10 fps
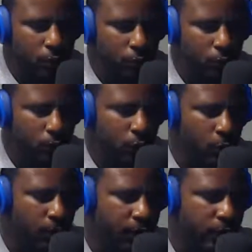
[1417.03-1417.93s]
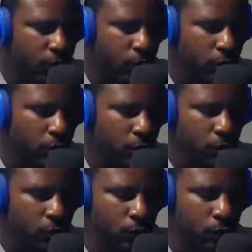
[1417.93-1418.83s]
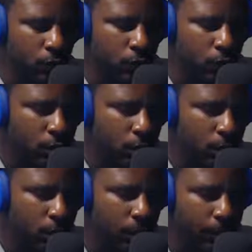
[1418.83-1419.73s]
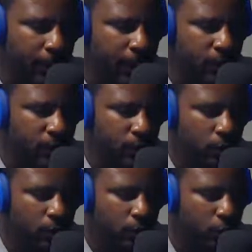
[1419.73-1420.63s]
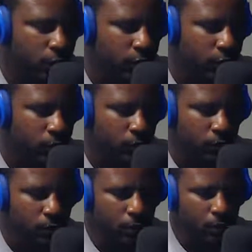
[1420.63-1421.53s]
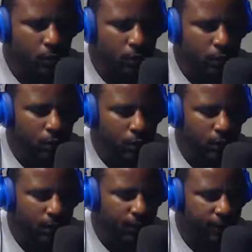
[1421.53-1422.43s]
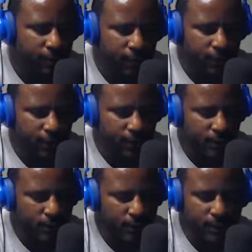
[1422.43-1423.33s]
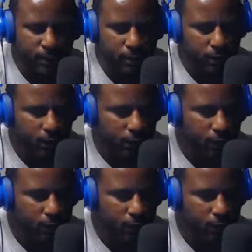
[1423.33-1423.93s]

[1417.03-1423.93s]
No, nobody shows real compassion or emotion towards death, and that's crazy to me.